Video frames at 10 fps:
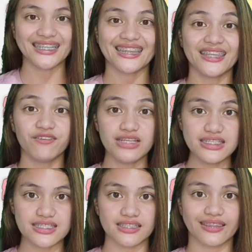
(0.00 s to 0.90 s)
The
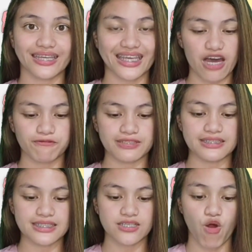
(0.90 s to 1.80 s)
reason the
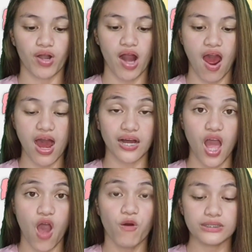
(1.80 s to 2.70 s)
coffins were hung
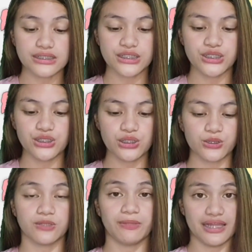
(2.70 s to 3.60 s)
was due to
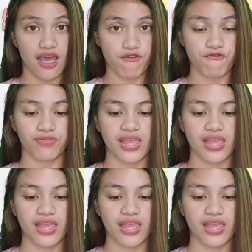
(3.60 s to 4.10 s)
the belief